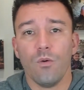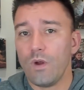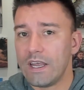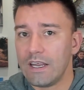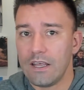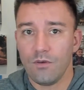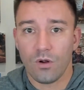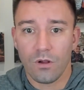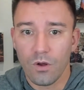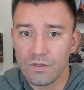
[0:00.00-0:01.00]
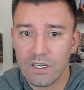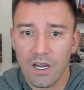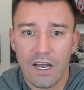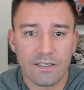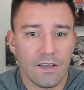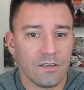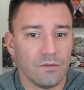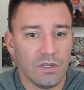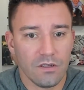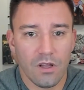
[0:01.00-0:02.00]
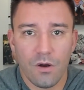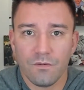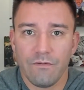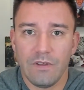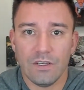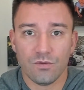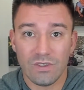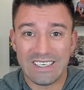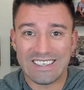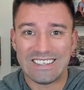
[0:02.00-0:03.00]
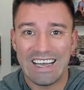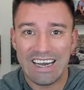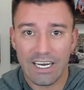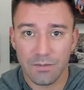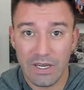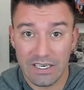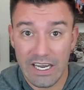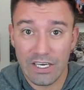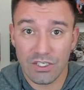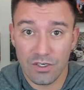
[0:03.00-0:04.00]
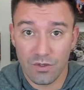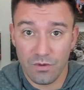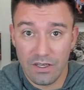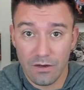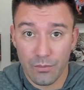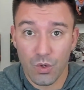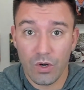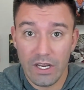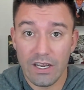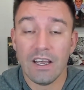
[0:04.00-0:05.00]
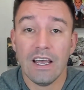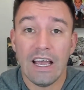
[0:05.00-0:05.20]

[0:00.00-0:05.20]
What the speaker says: We can give you closing cost estimates, loan fees, really set expectations within a pretty